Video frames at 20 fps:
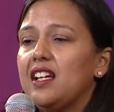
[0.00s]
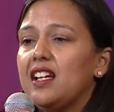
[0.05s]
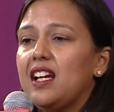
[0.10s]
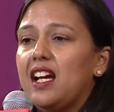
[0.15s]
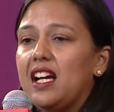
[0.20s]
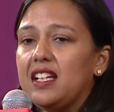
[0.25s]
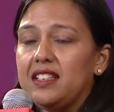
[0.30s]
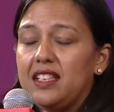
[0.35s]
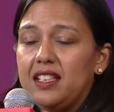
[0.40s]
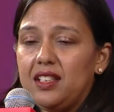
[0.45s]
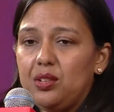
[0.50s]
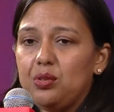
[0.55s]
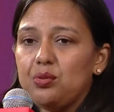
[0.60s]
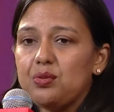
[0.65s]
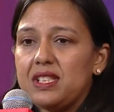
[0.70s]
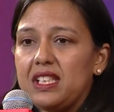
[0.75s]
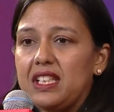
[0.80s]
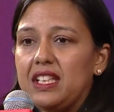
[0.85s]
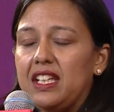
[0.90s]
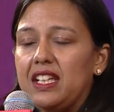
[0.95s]
and then
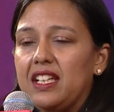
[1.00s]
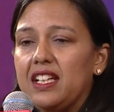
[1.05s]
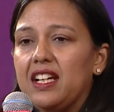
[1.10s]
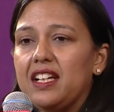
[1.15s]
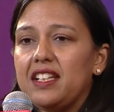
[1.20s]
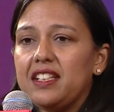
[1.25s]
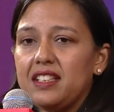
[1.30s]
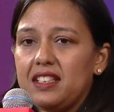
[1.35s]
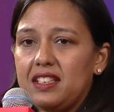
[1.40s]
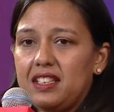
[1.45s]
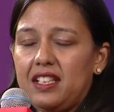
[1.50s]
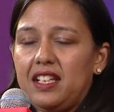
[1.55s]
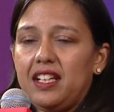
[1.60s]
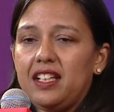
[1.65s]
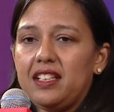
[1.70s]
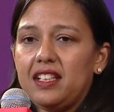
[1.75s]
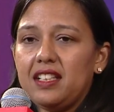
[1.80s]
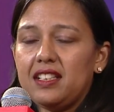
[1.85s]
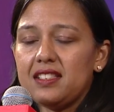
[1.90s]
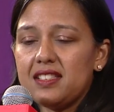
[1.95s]
using AI and
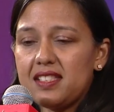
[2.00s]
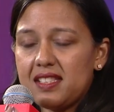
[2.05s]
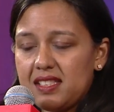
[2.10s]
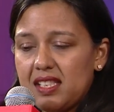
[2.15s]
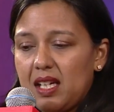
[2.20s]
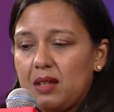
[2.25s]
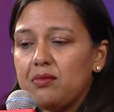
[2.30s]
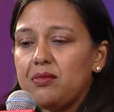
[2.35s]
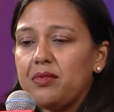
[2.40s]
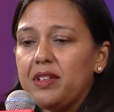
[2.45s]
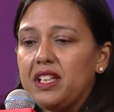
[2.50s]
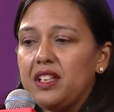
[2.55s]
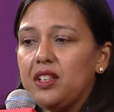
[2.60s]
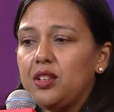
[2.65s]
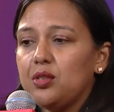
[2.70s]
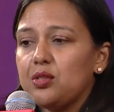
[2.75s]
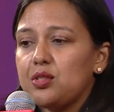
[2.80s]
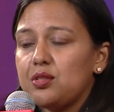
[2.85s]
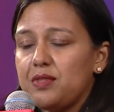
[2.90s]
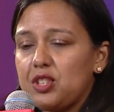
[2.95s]
creating sub
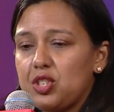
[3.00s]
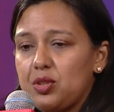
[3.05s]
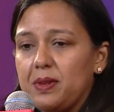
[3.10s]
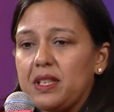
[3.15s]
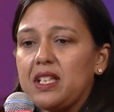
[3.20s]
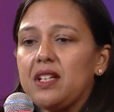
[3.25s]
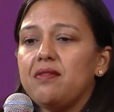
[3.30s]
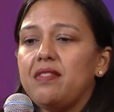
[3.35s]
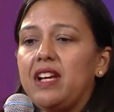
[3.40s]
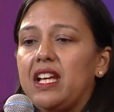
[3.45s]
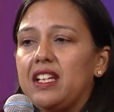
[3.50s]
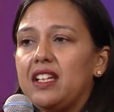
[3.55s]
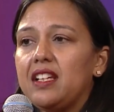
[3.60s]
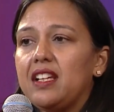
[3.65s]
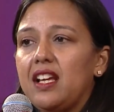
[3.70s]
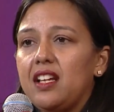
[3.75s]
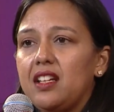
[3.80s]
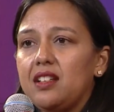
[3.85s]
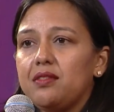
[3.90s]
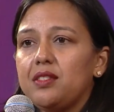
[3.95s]
videos which become very
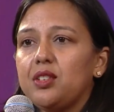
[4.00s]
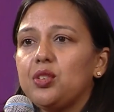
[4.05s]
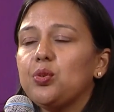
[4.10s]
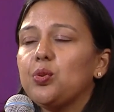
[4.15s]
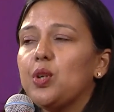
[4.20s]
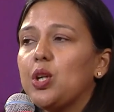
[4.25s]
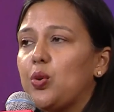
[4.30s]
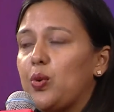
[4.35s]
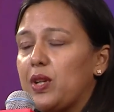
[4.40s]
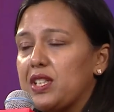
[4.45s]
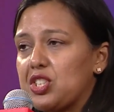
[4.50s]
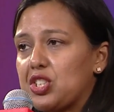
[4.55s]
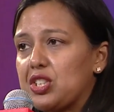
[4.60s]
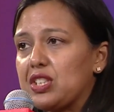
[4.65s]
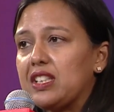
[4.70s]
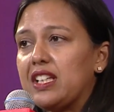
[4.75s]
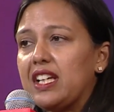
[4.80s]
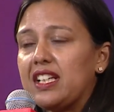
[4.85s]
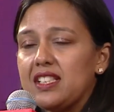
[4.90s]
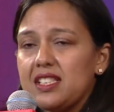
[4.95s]
relevant to a question
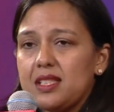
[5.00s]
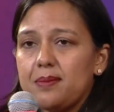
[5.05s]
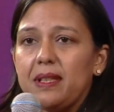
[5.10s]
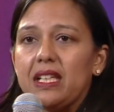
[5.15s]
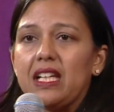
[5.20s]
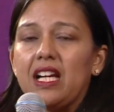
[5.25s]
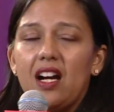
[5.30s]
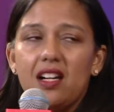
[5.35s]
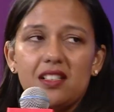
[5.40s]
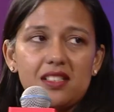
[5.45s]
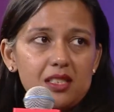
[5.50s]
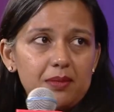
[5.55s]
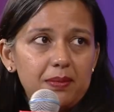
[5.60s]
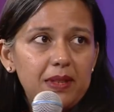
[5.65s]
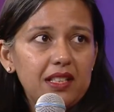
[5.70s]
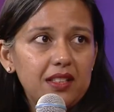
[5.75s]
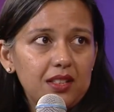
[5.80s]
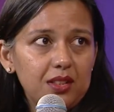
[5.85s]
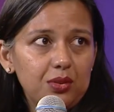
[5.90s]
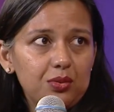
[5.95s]
that is being asked by
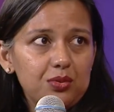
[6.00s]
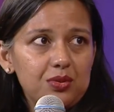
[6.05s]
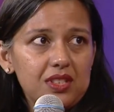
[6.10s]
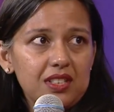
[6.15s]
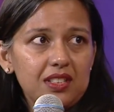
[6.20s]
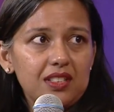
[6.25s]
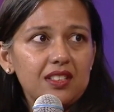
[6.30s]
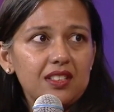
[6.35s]
a user.